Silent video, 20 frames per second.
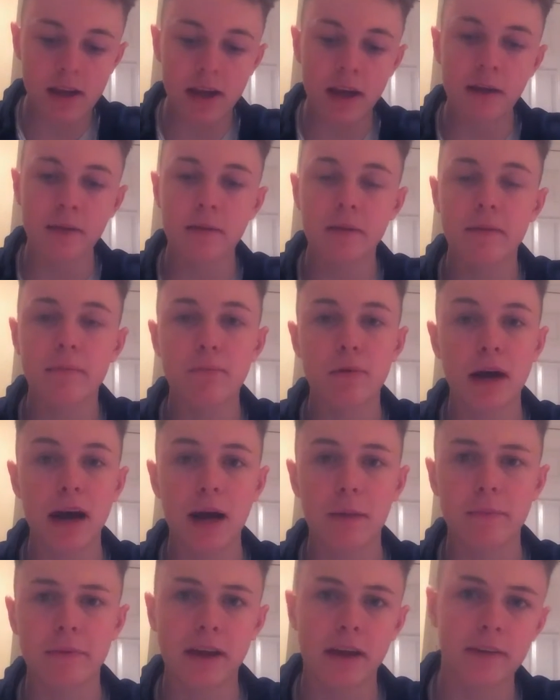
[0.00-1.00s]
and
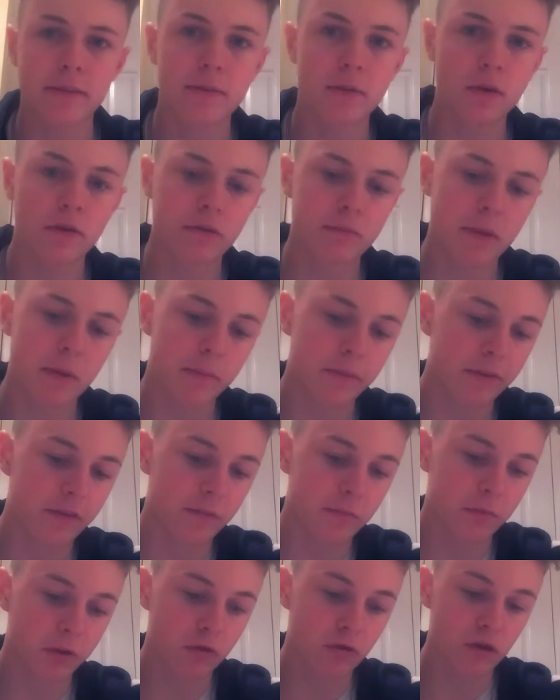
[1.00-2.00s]
perhaps ask other members
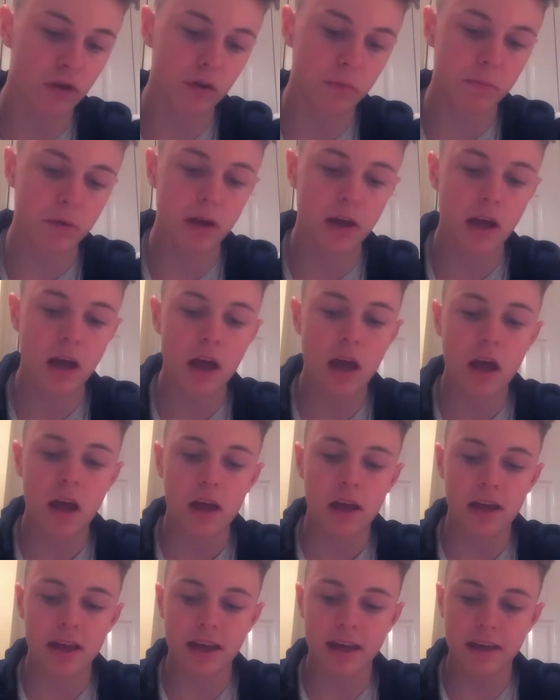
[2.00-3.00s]
of my group
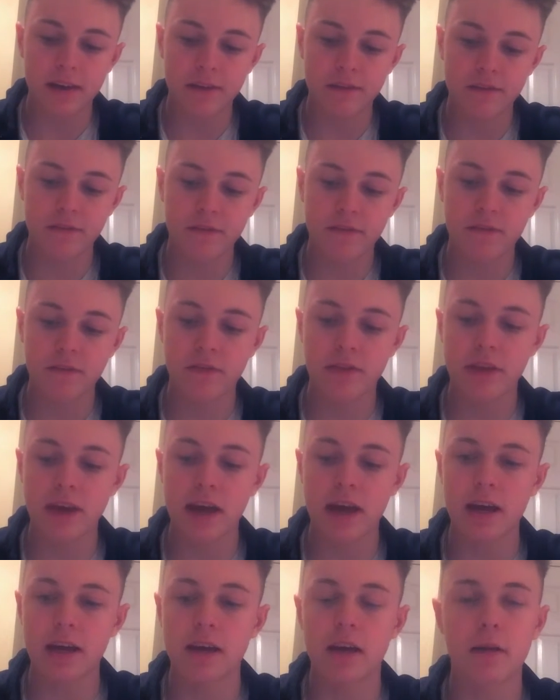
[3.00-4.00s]
if
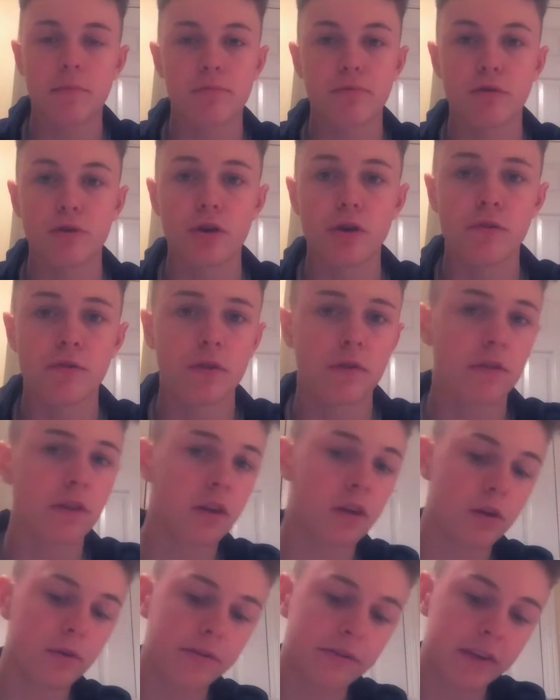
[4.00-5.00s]
they approve of the
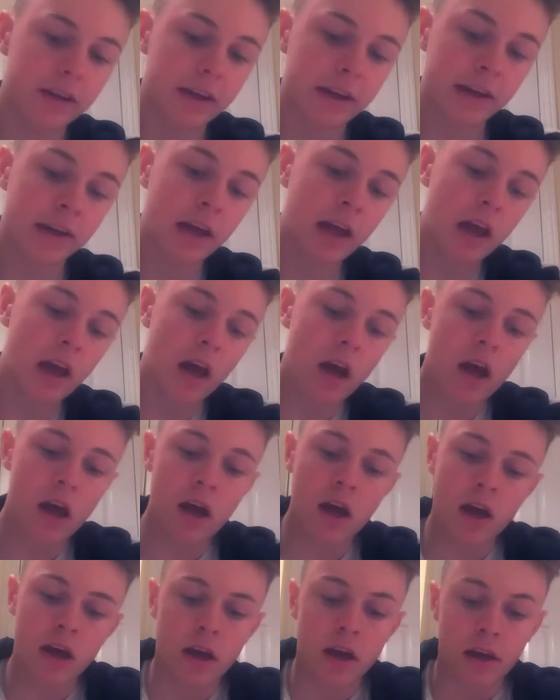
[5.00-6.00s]
new scene.
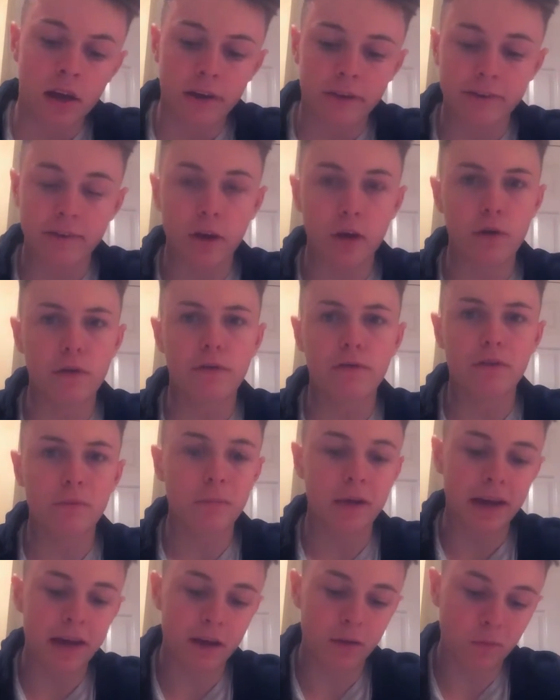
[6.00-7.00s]
So
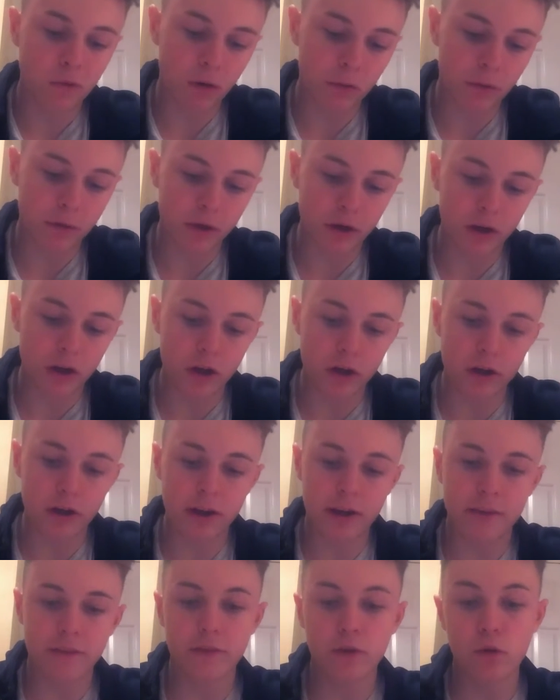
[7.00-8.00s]
from here, what I'm going to learn
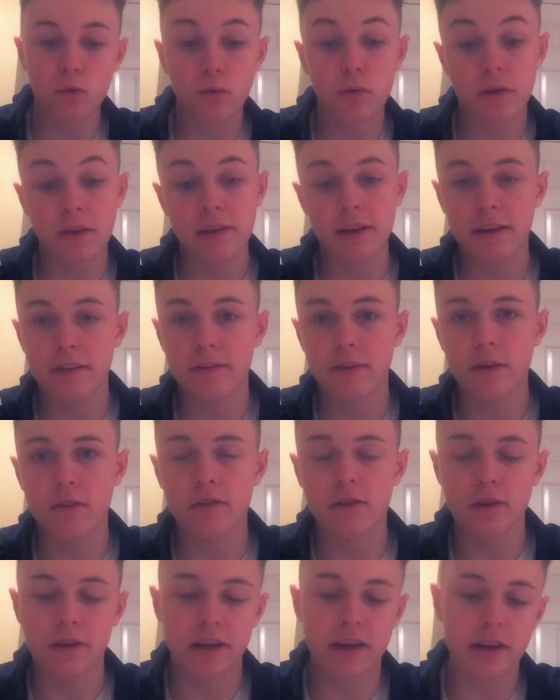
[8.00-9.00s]
is all the things that
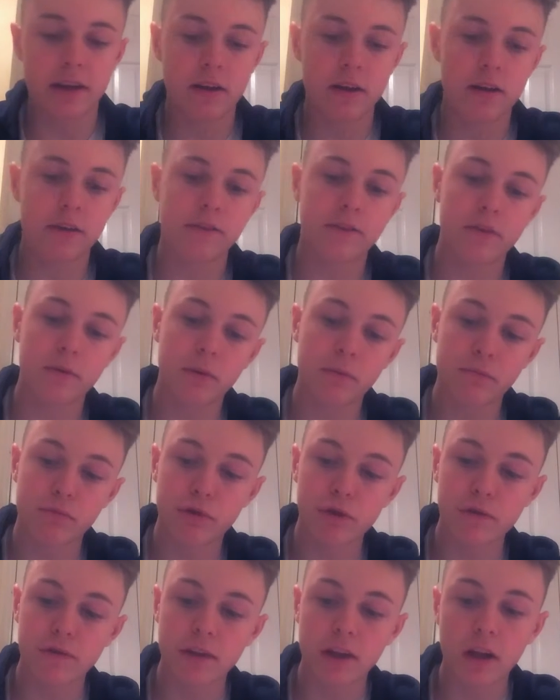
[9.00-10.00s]
I've learned here to
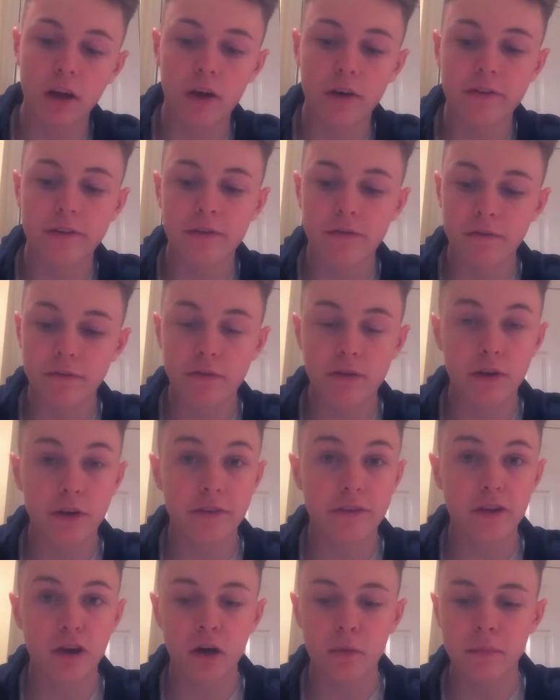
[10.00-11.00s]
improve the lighting, find
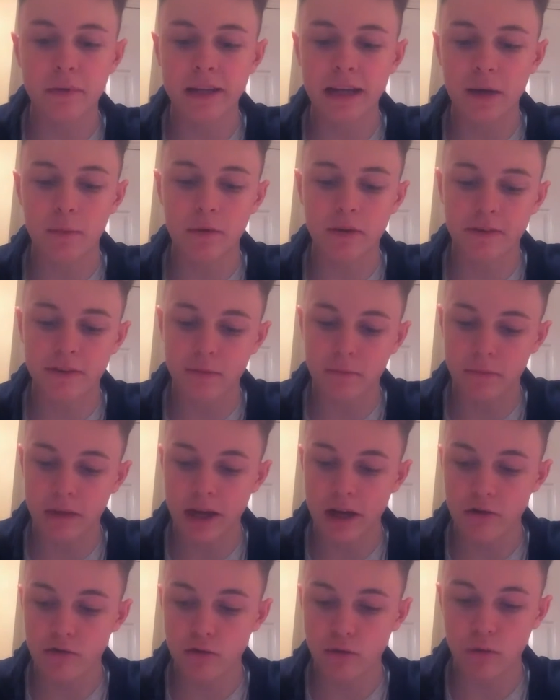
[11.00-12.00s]
a time of day when there's some
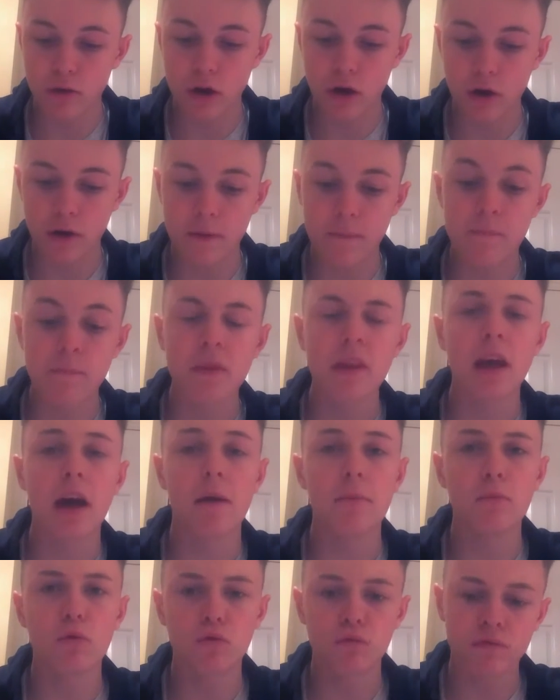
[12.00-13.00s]
natural light,
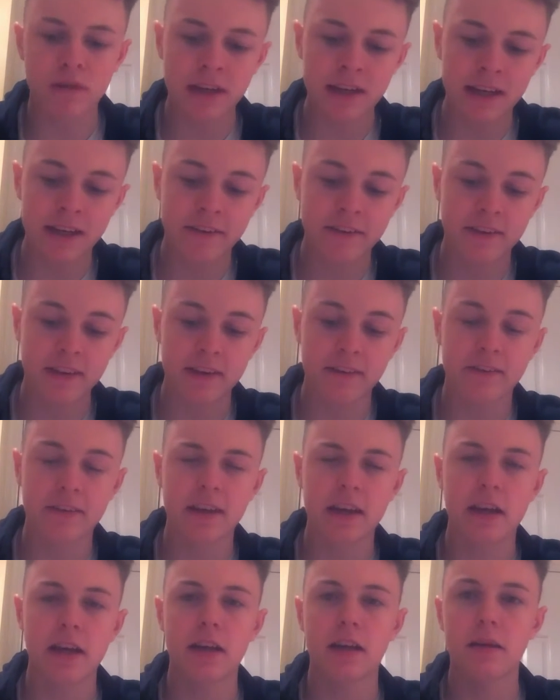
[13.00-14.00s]
a more realistic
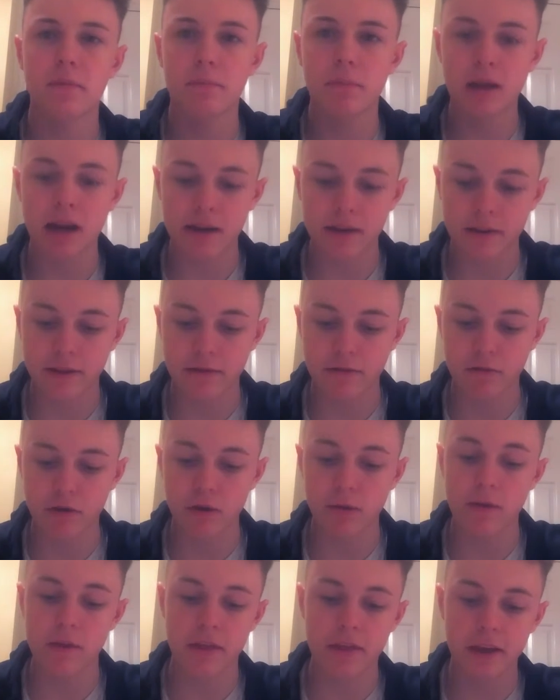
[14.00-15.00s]
scene, plan
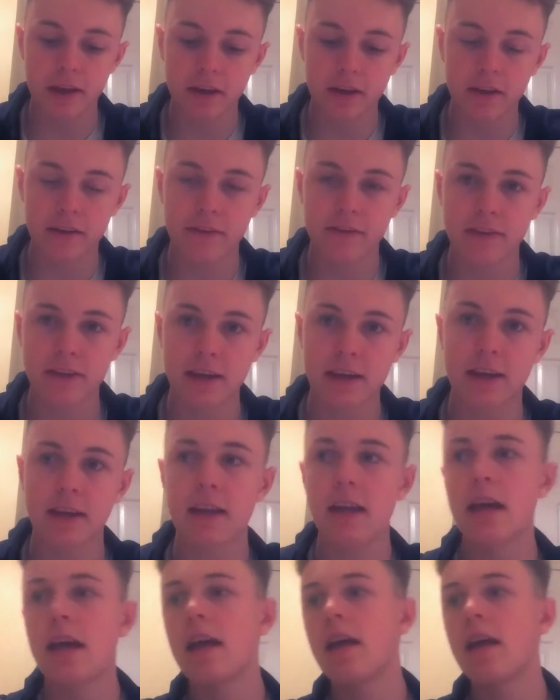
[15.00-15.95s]
through, think of the scene,